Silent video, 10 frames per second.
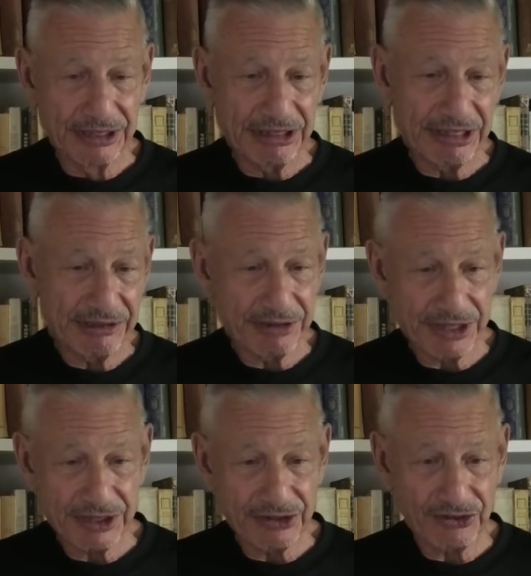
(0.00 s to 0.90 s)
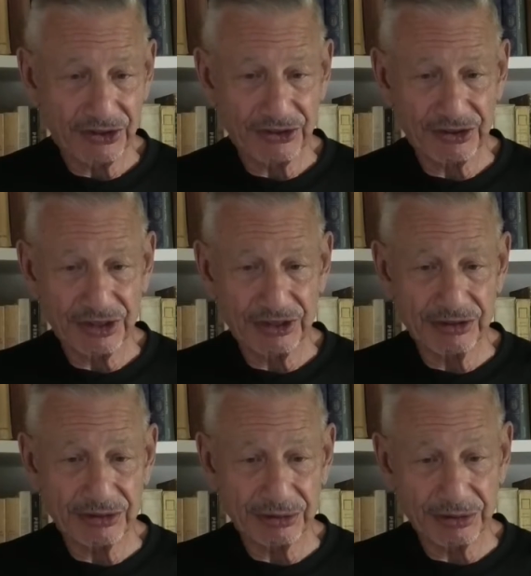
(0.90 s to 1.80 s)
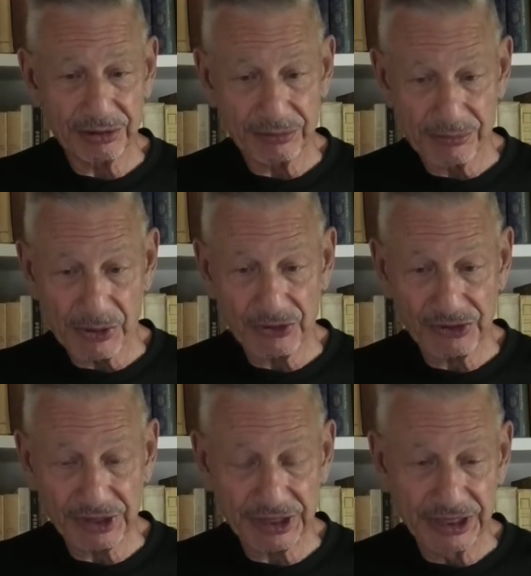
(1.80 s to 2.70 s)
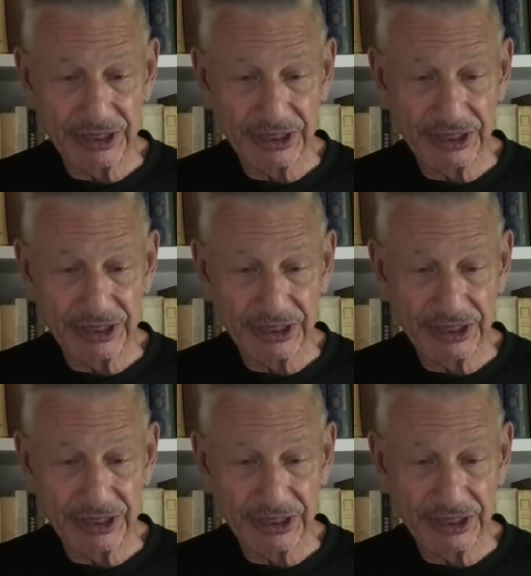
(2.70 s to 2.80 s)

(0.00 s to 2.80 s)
either inconsistent or mostly